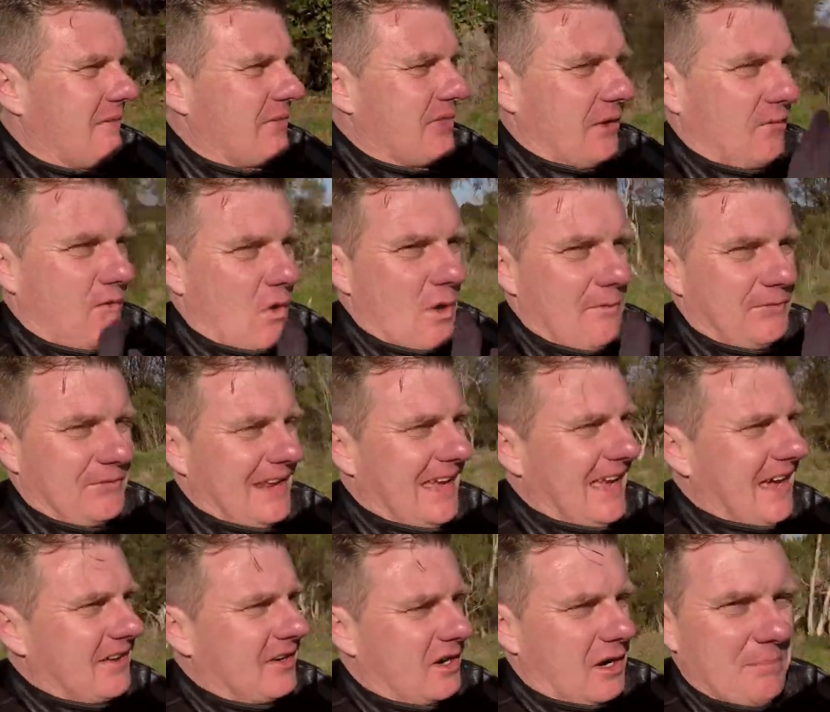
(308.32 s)
the roof
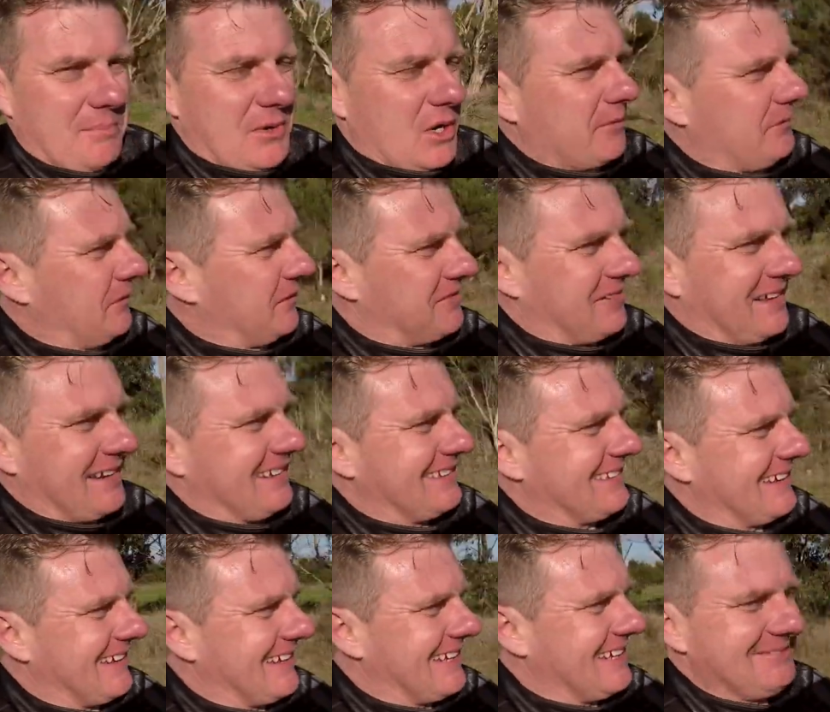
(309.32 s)
down on a beautiful sunny
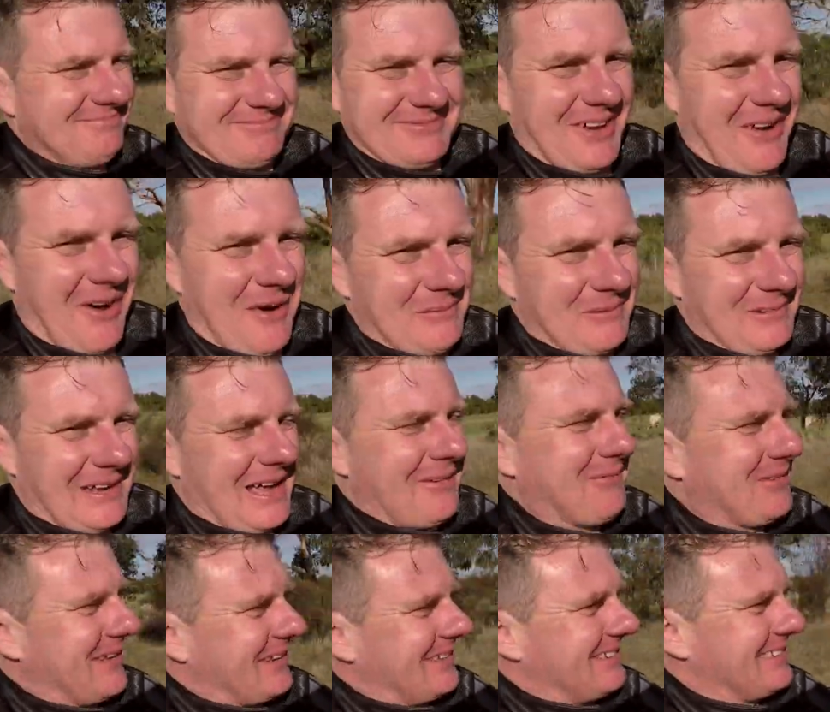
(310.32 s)
day. I'm
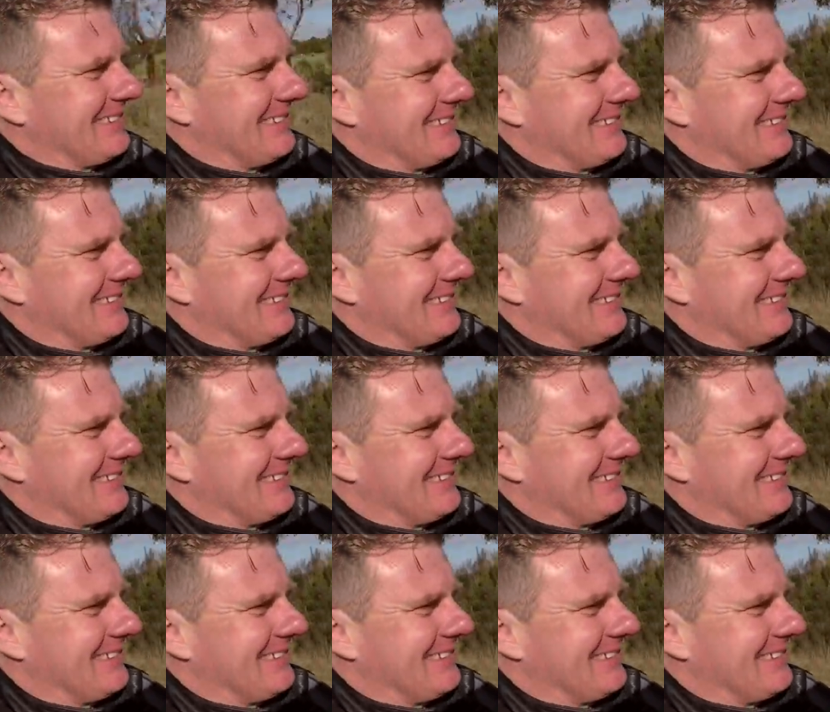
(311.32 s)
loving it.